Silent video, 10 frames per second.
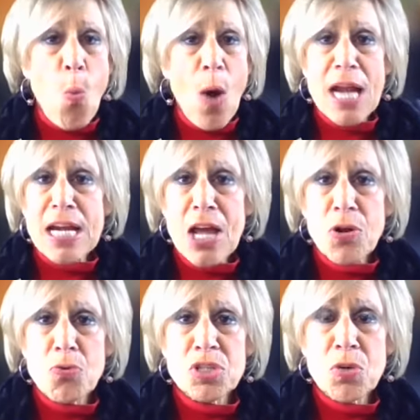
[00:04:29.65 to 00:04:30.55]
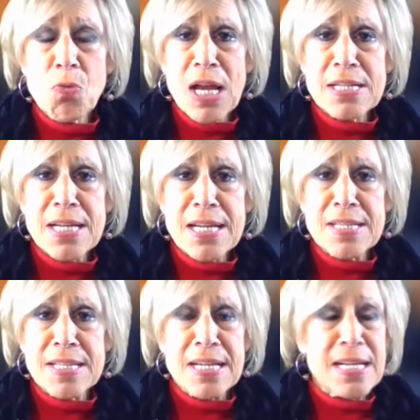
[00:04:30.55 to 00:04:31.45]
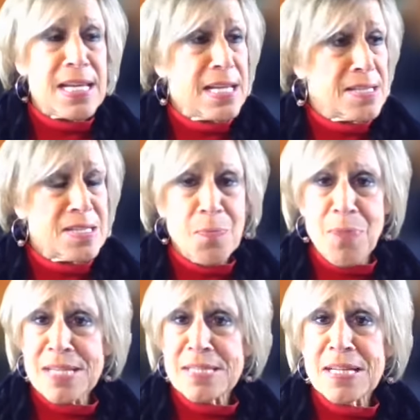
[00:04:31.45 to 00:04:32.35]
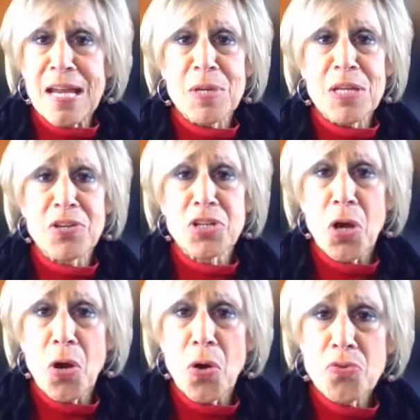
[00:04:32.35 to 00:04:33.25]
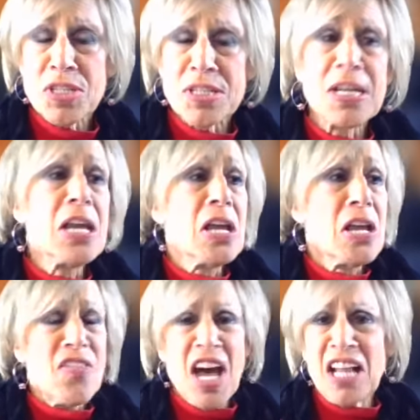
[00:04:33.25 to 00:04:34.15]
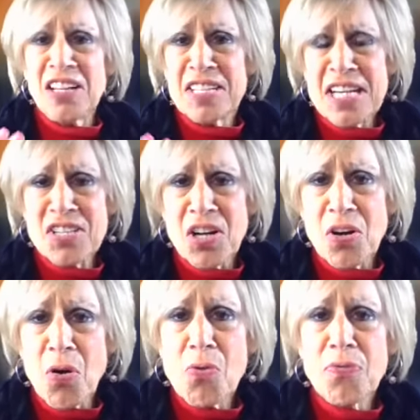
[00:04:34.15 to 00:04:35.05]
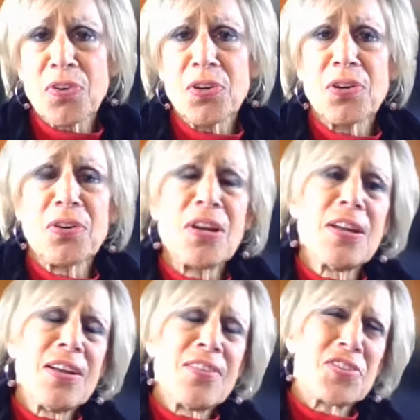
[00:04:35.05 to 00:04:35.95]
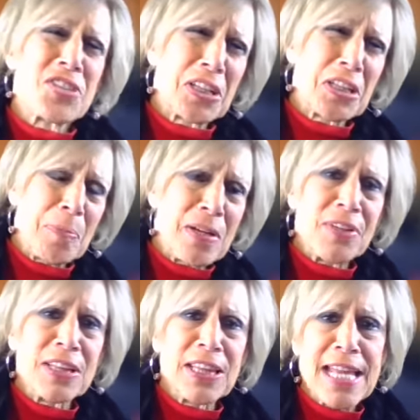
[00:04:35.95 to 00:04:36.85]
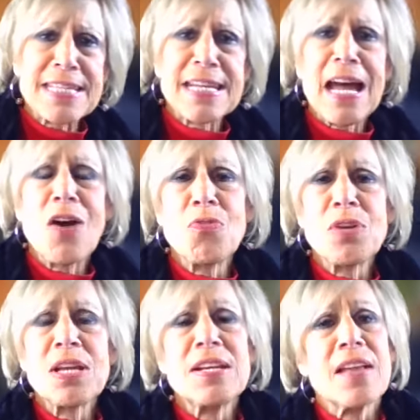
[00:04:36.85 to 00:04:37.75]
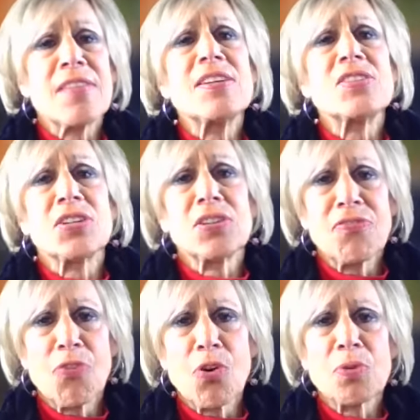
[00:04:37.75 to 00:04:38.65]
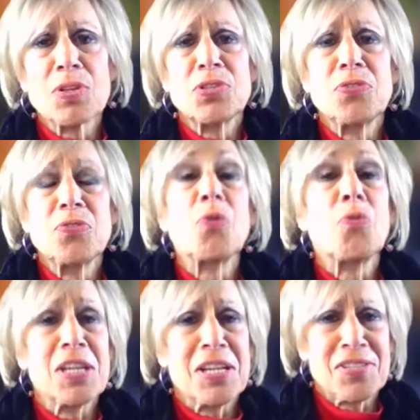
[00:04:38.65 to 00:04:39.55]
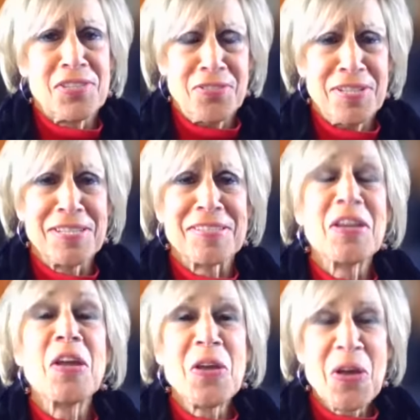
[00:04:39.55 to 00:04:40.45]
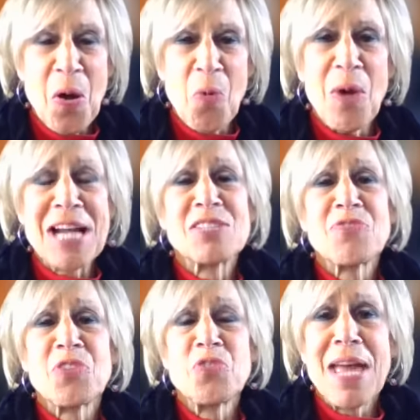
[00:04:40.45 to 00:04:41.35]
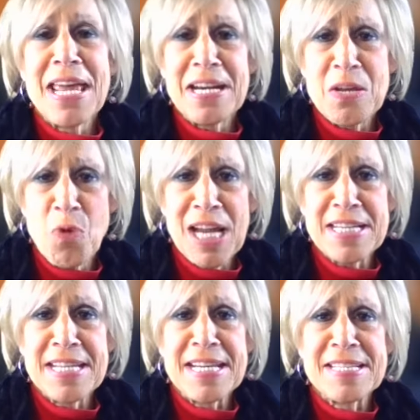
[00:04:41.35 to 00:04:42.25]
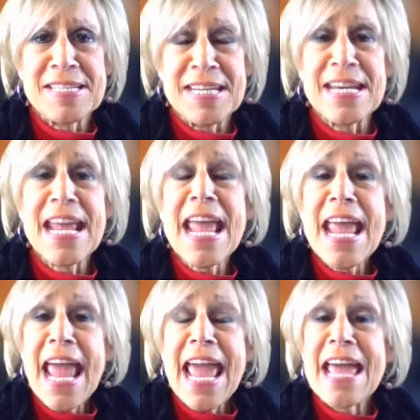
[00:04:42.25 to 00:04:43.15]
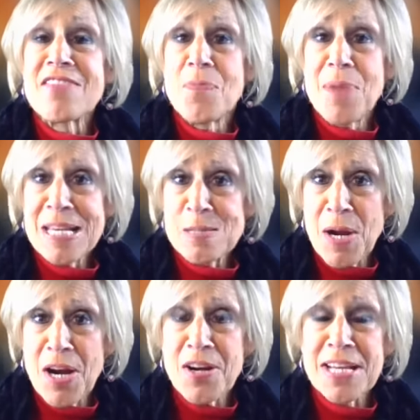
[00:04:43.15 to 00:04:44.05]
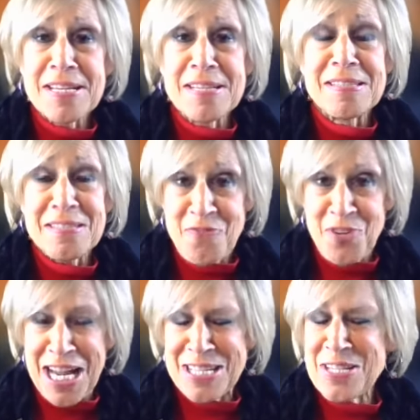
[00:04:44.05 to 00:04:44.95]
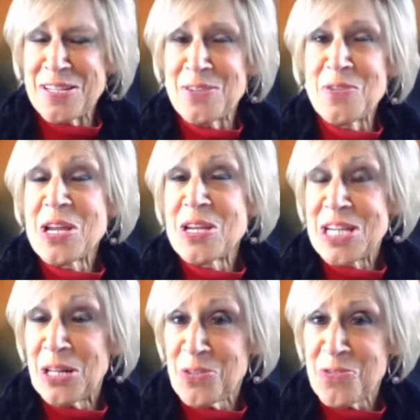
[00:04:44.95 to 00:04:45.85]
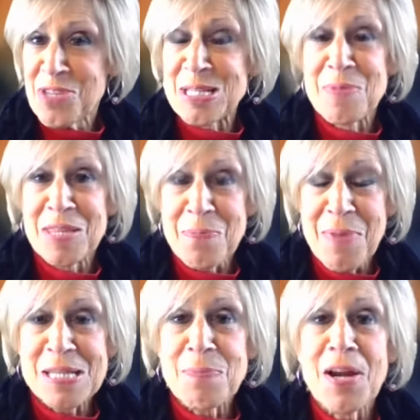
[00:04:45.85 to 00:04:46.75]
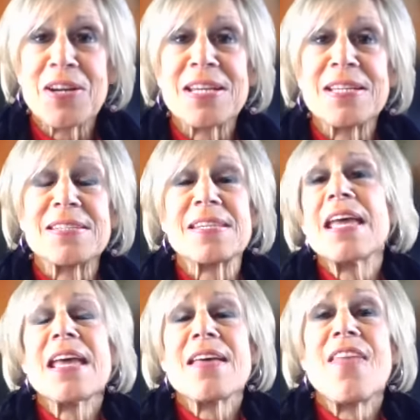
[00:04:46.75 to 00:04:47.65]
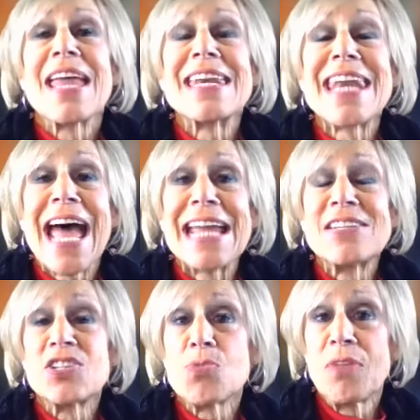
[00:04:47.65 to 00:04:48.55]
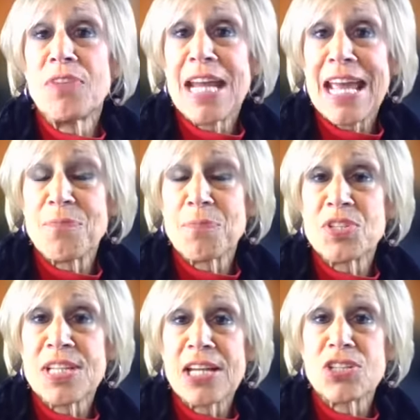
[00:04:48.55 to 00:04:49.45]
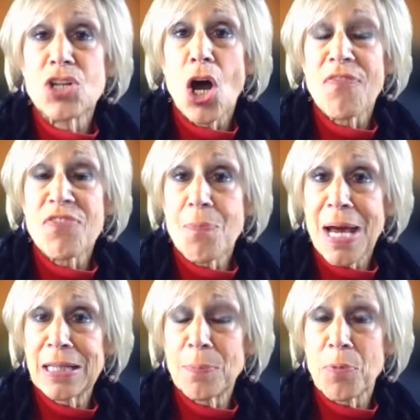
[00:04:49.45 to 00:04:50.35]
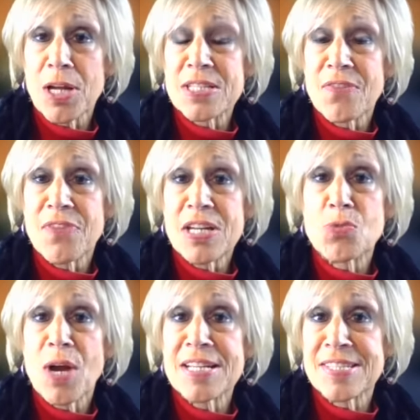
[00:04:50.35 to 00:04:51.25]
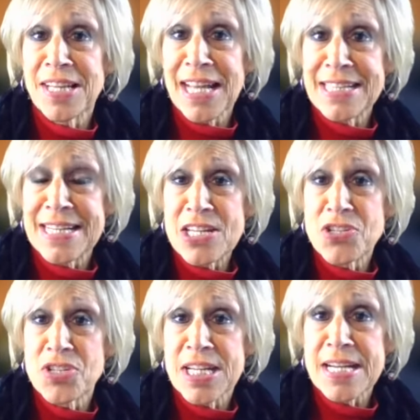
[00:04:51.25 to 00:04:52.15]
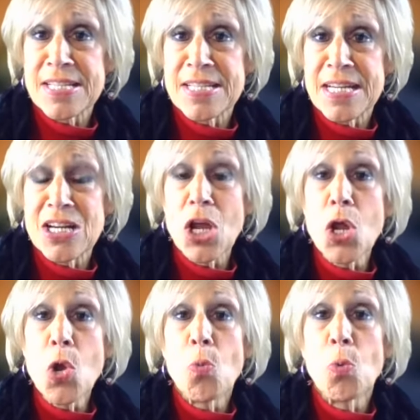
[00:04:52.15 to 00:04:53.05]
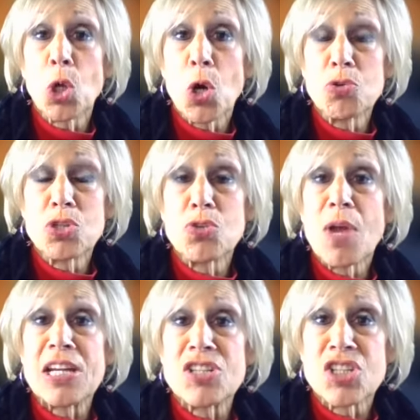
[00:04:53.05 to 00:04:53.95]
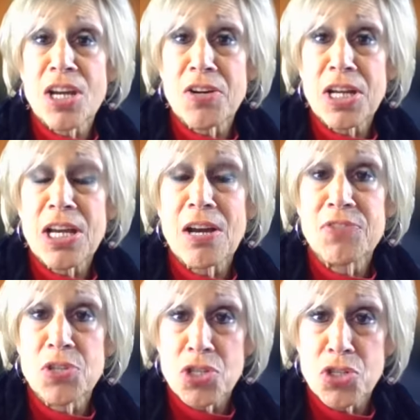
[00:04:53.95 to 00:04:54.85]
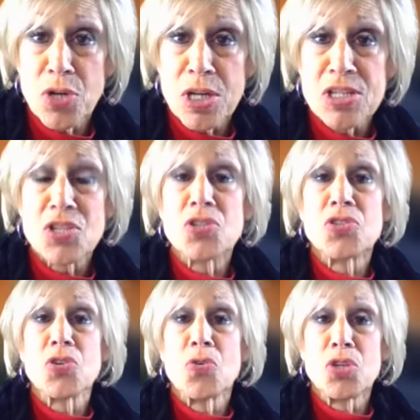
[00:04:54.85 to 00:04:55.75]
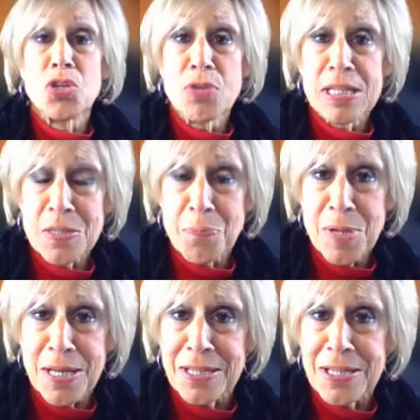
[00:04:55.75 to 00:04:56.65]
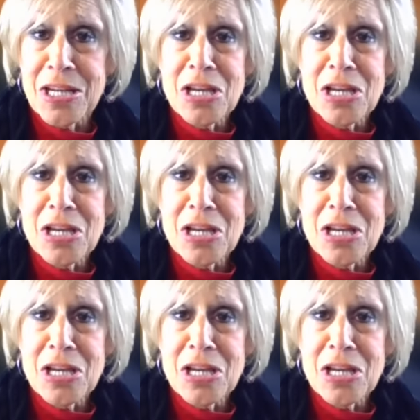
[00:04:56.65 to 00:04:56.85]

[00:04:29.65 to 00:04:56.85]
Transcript: Why not host a wine tasting? It is the best time of year to host. The holidays are over. There's a little bit of a letdown, nothing to look forward to. Well, yes, there is a Wines for Humanity wine tasting. And the best part is, forgot to tell you this, but the best part is, that 9 to 12.5% off the bottle price of each wine selected at your tasting will go to a charity of your choice. So you get to pick.